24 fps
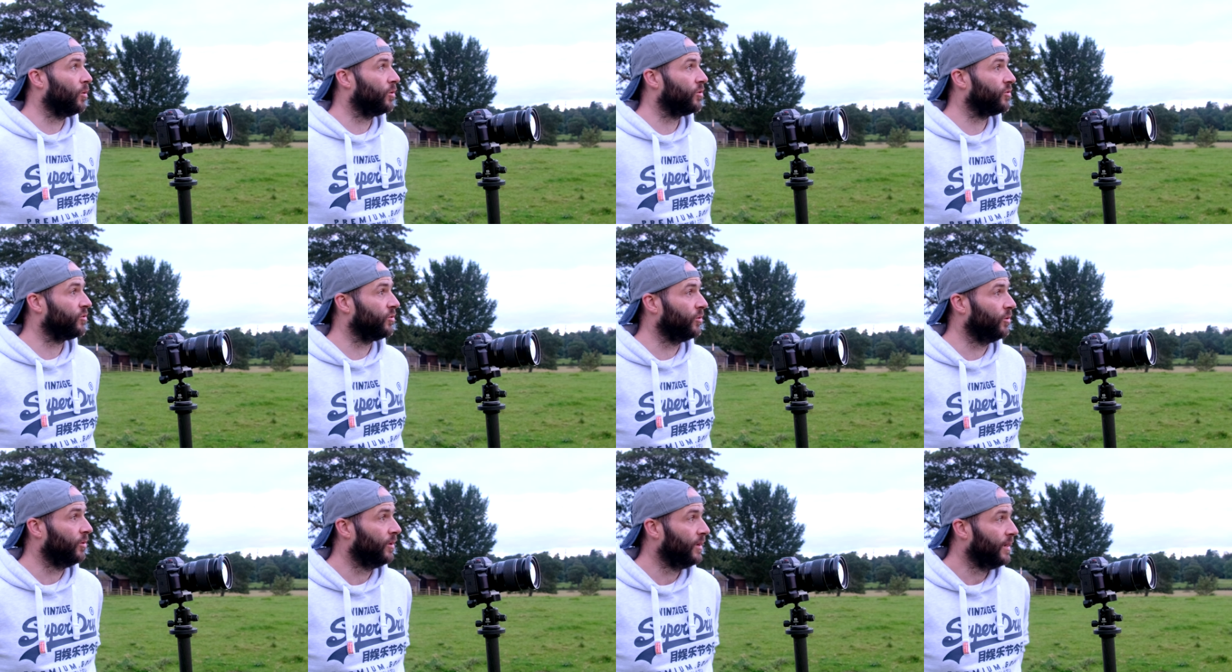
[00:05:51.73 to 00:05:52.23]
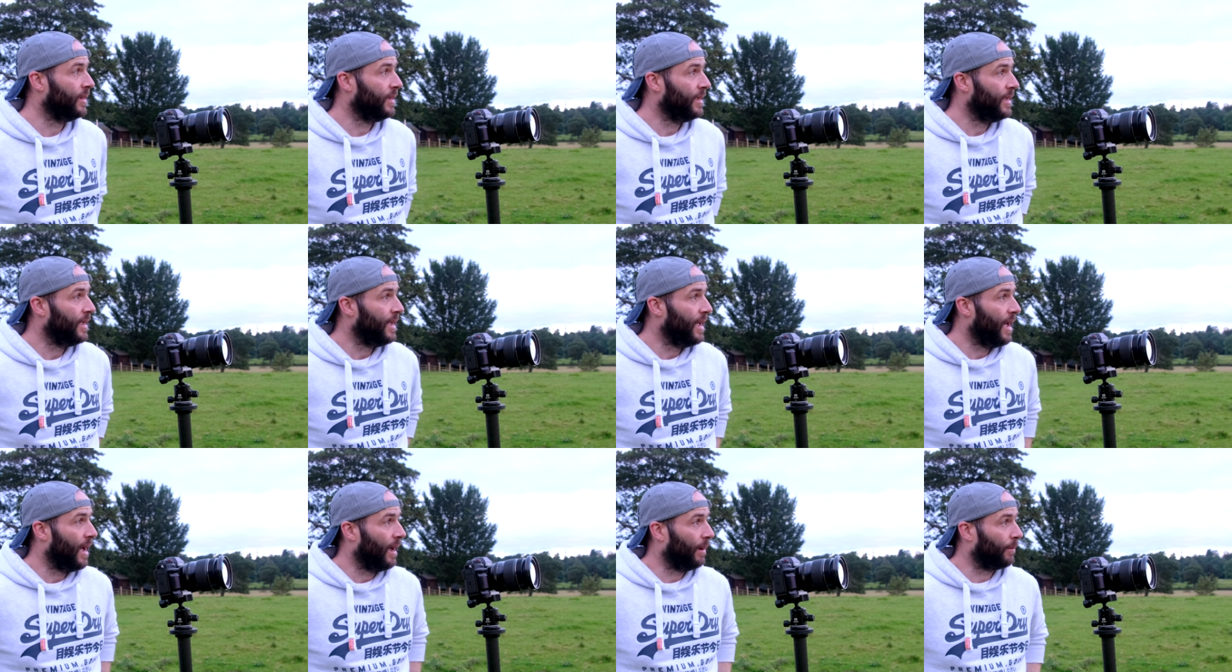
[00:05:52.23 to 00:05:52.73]
So
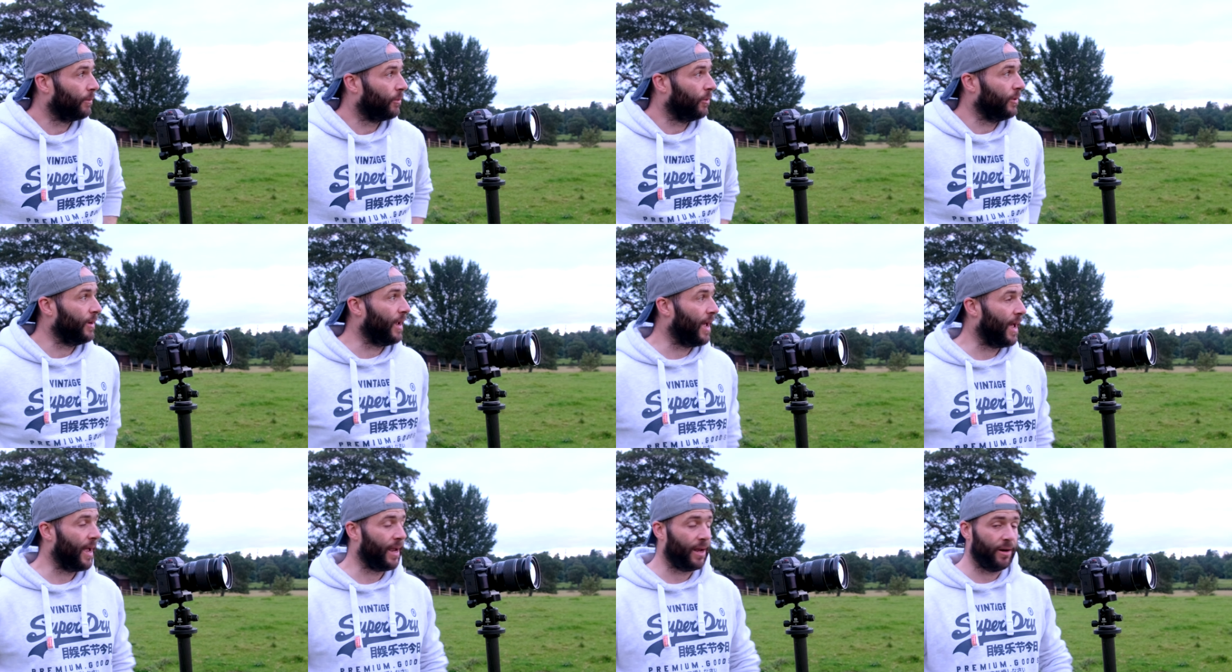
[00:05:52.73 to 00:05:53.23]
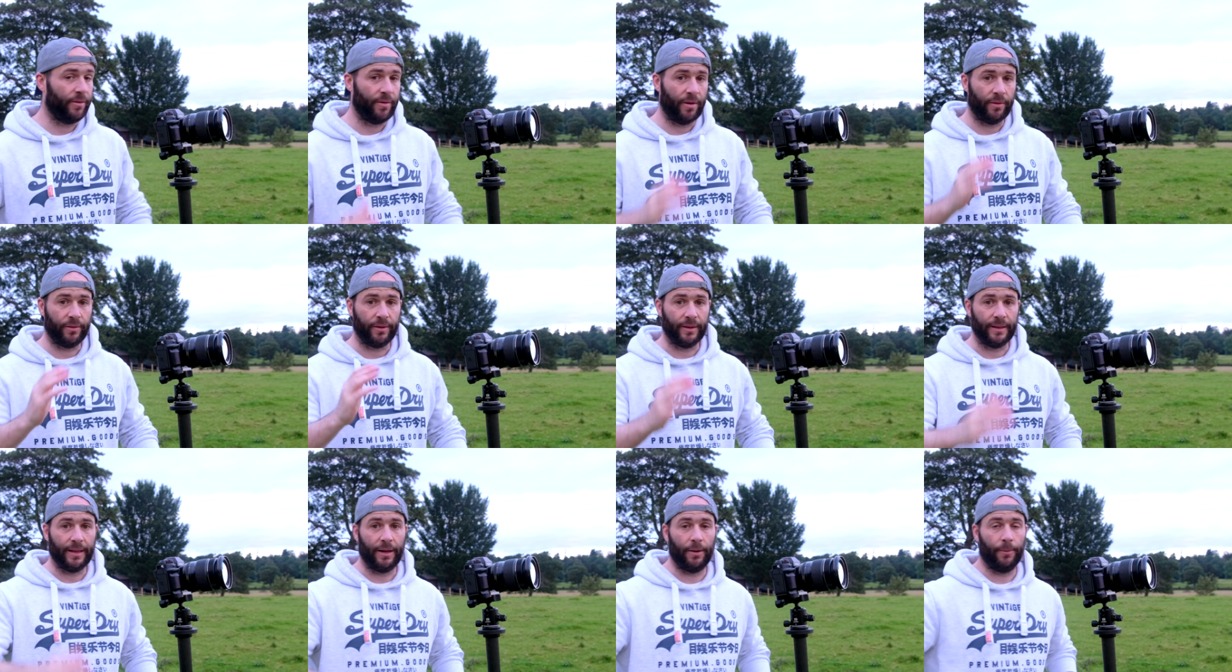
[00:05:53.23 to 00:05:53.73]
I'm going to hang
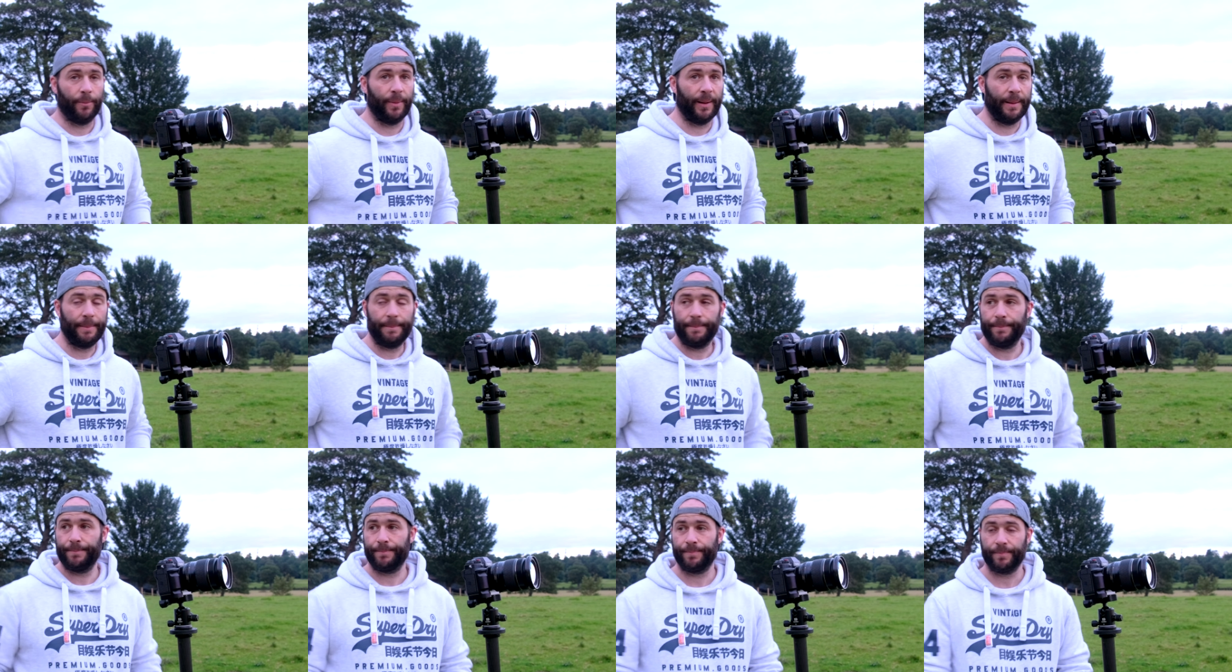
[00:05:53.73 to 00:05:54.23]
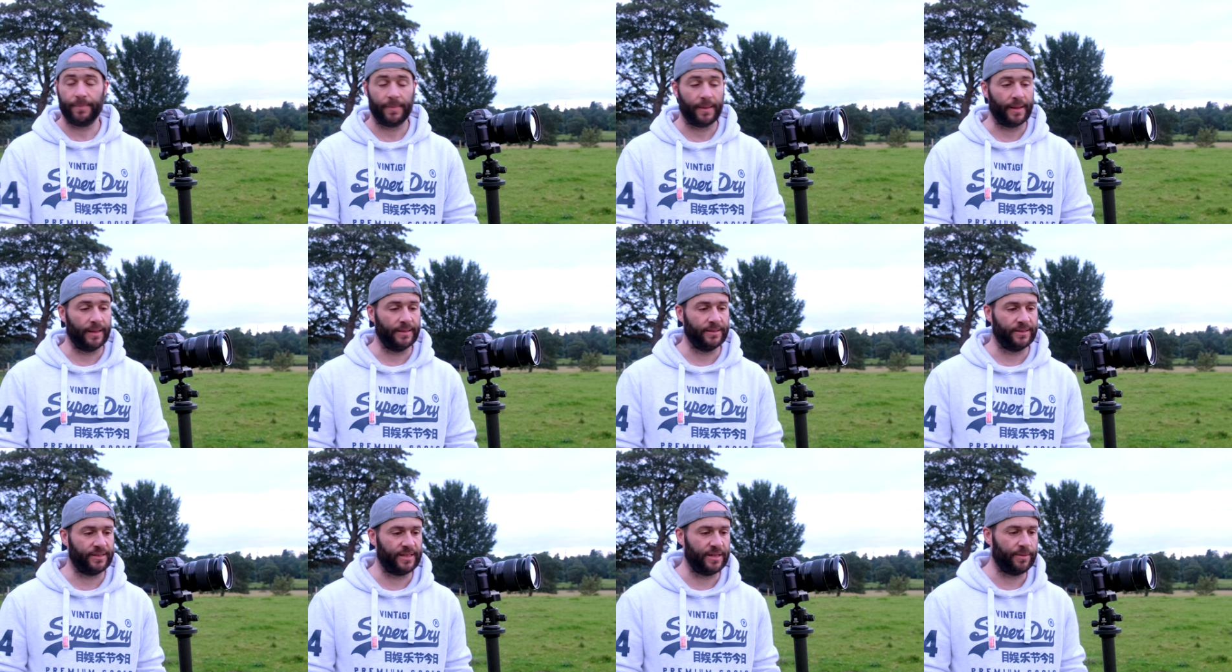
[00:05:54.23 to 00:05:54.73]
around a little bit
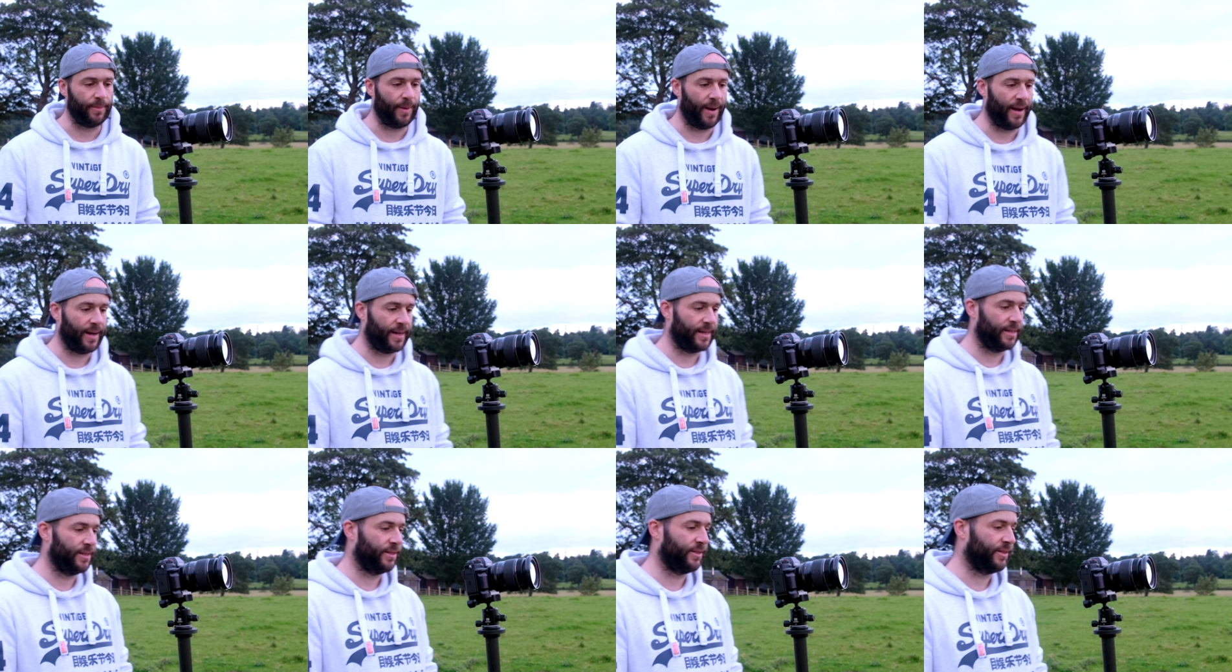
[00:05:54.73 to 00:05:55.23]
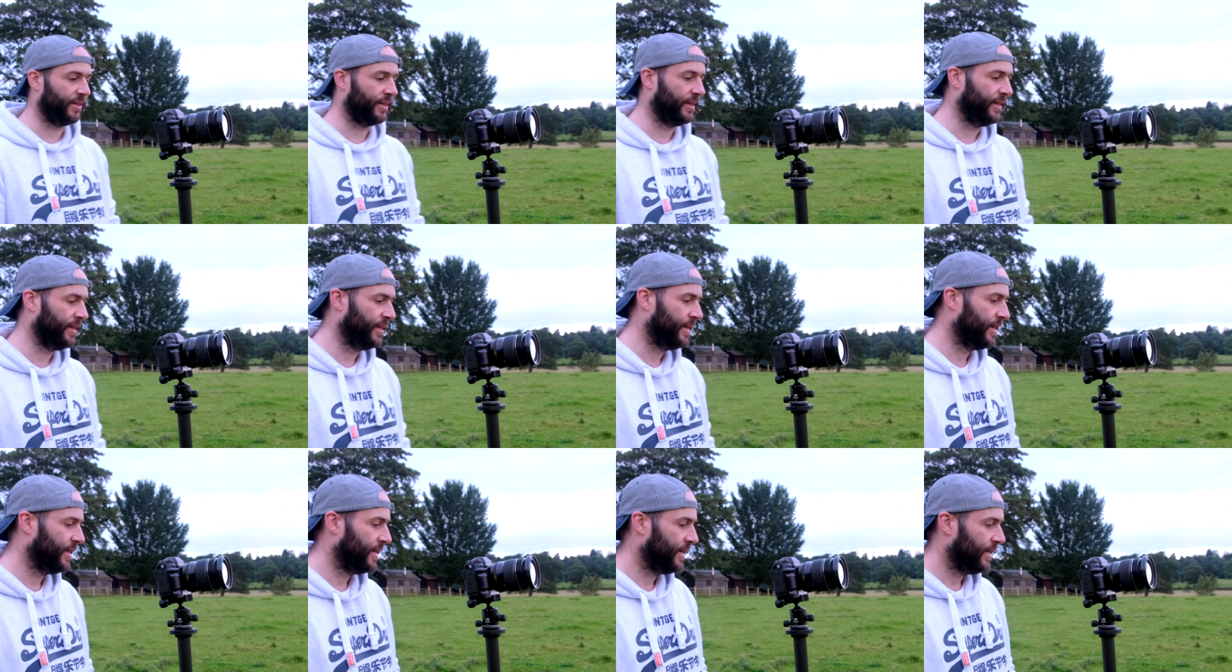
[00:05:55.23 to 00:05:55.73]
and see what I can see.
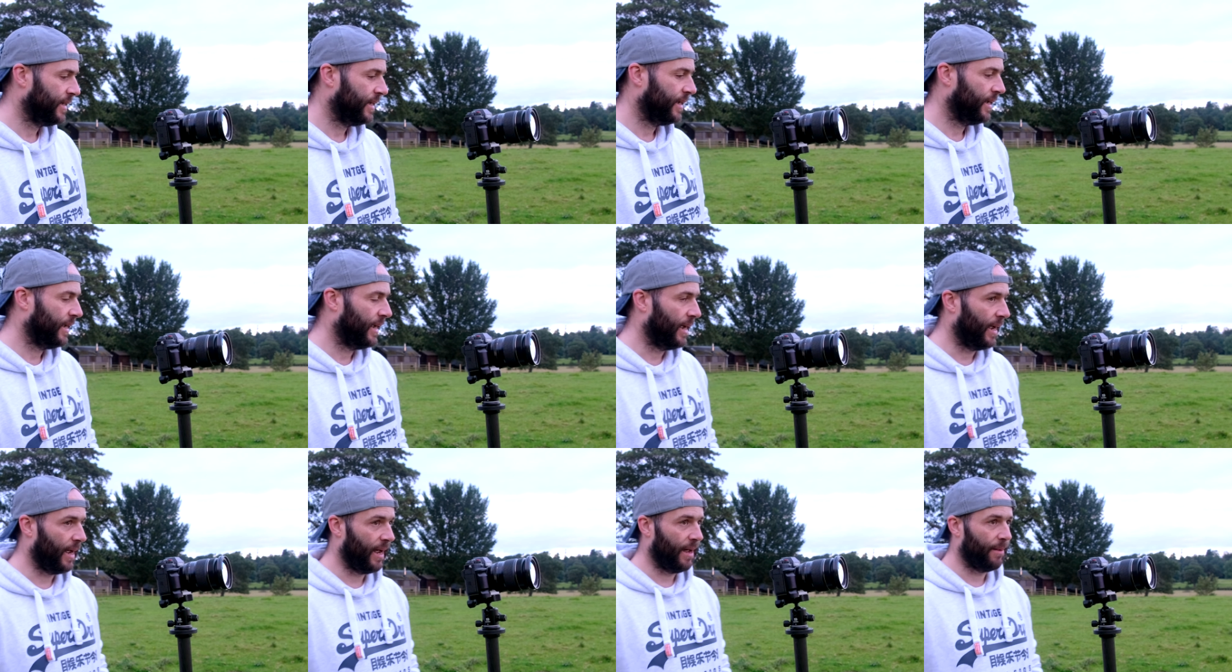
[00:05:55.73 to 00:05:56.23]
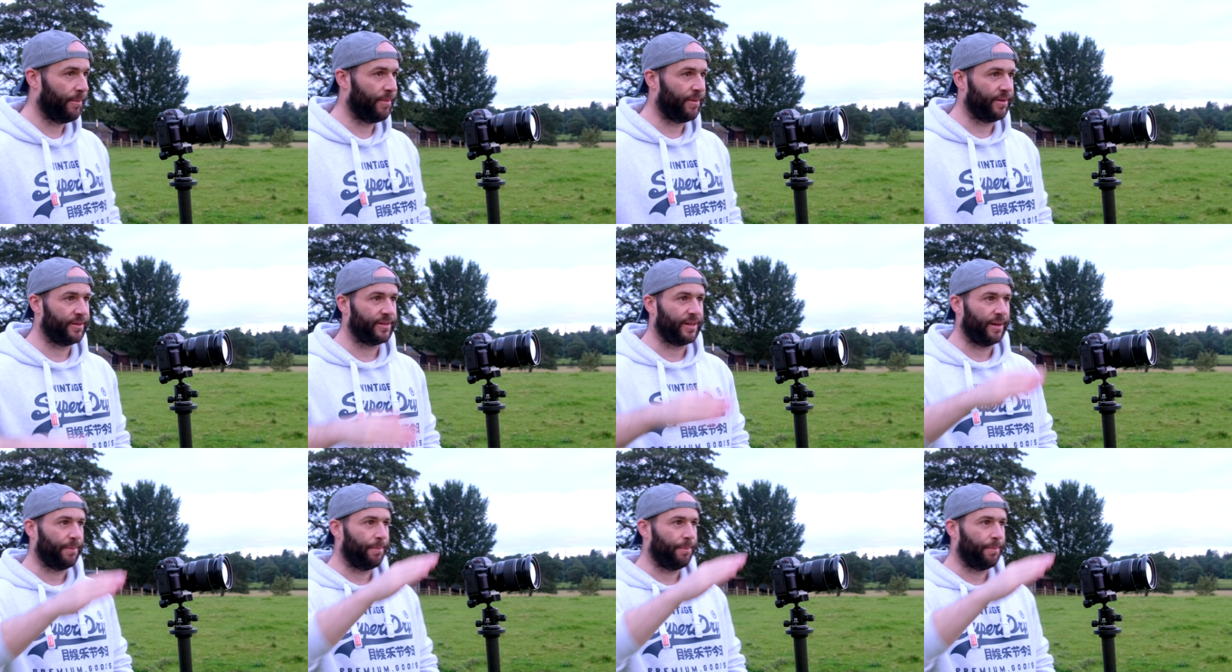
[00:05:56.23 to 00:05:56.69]
There's a